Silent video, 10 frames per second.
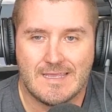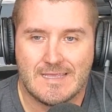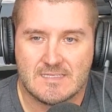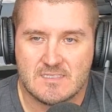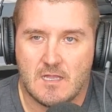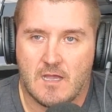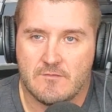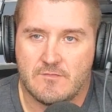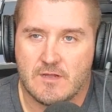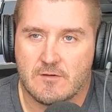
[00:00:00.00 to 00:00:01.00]
it's
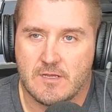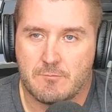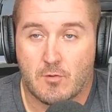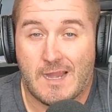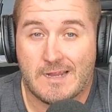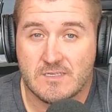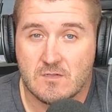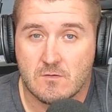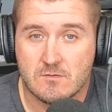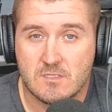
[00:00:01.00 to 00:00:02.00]
not very
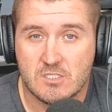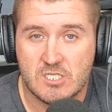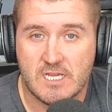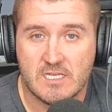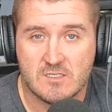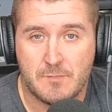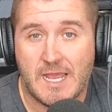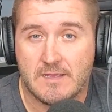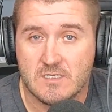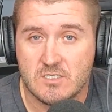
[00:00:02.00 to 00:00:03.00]
practical to change
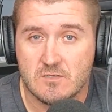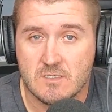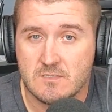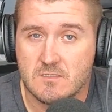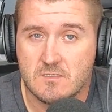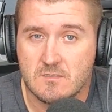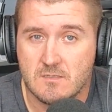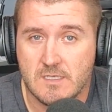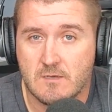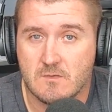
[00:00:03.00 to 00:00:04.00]
package units
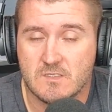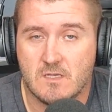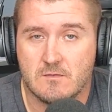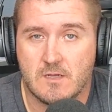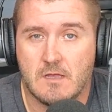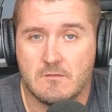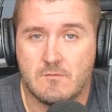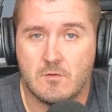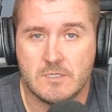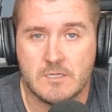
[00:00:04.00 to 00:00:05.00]
here in Southern
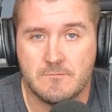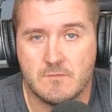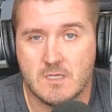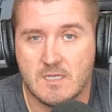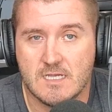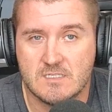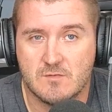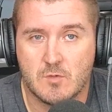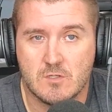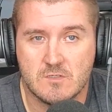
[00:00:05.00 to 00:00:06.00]
California. The
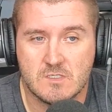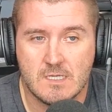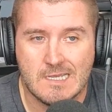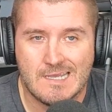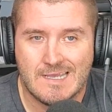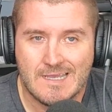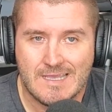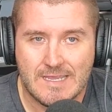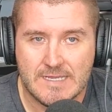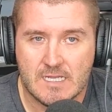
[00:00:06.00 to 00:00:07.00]
customers
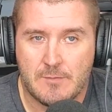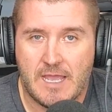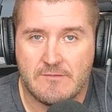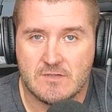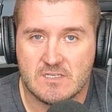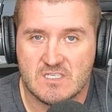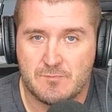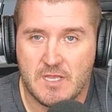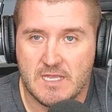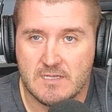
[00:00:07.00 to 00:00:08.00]
end up having to
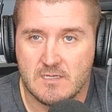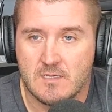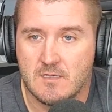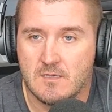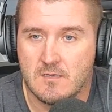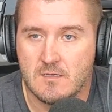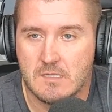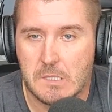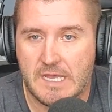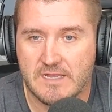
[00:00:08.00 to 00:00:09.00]
spend
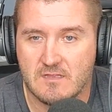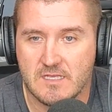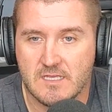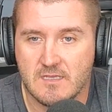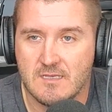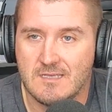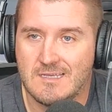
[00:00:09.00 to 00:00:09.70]
likely